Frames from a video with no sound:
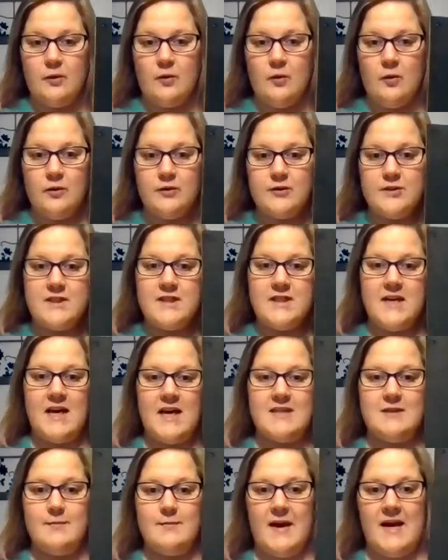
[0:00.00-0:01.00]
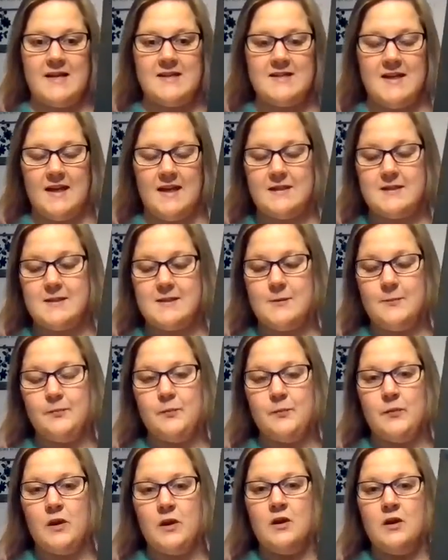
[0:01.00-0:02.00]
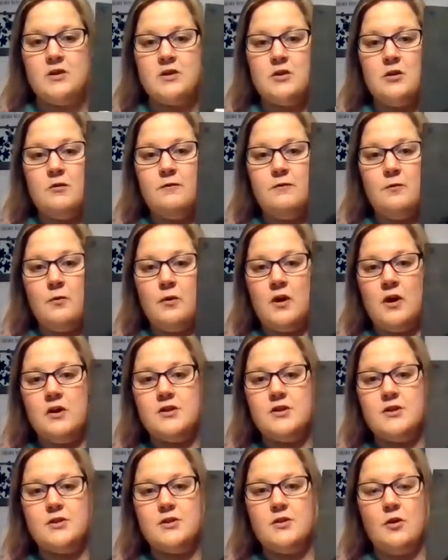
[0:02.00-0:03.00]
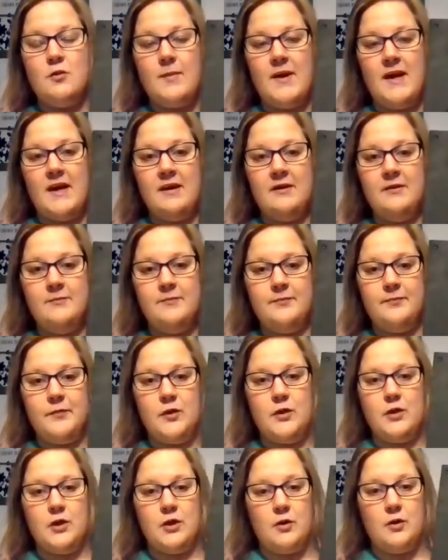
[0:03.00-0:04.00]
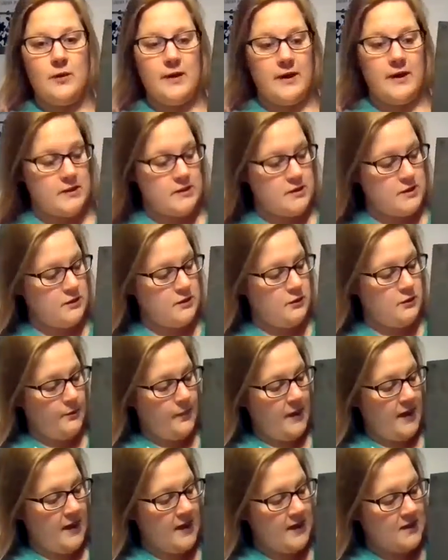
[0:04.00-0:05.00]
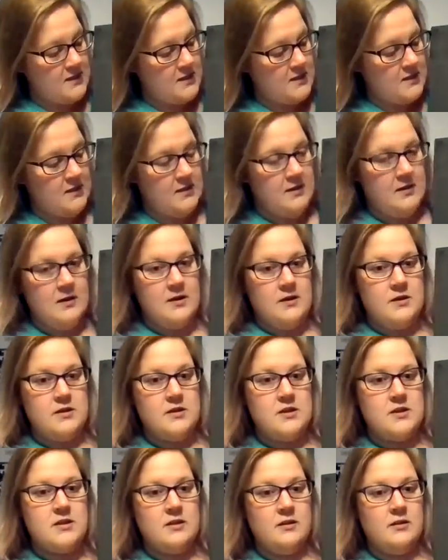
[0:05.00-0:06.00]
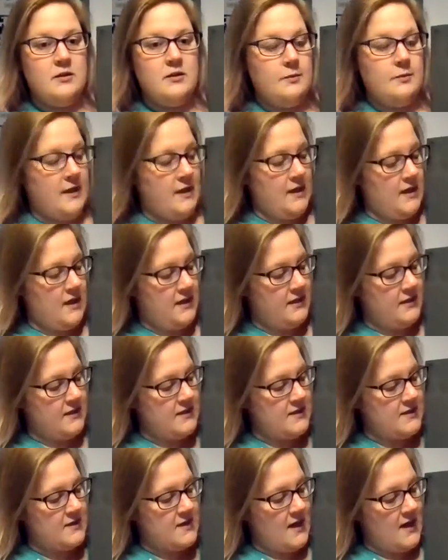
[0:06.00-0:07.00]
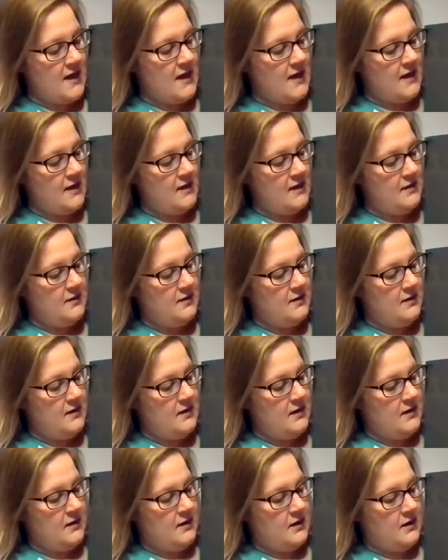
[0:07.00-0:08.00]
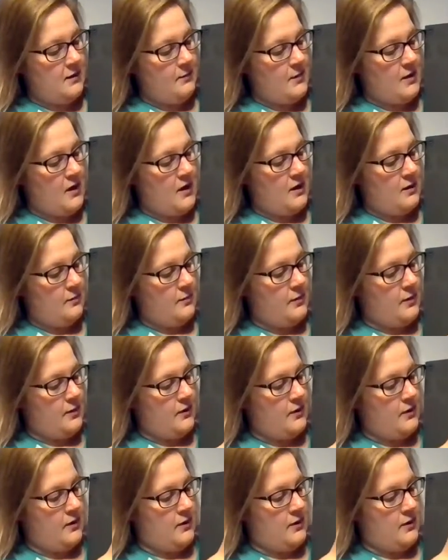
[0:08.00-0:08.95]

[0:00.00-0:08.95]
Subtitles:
bit of gold just to add some accents. So for our snowman, you're going to paint just a little bit on the side and come up